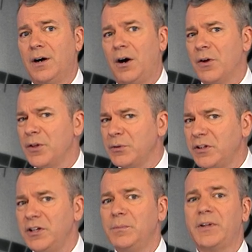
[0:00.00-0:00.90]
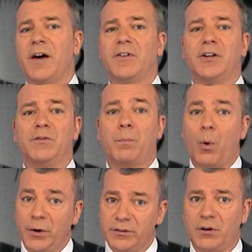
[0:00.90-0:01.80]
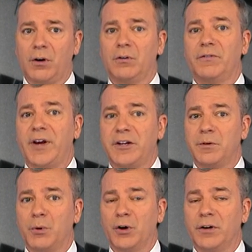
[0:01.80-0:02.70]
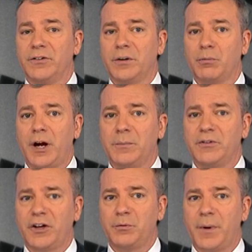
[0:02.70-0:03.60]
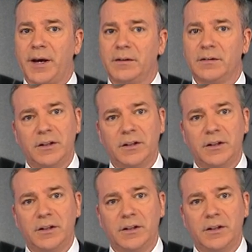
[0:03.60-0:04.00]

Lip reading: Although the team's evidence points to Arnold Vandenberg as the prime suspect,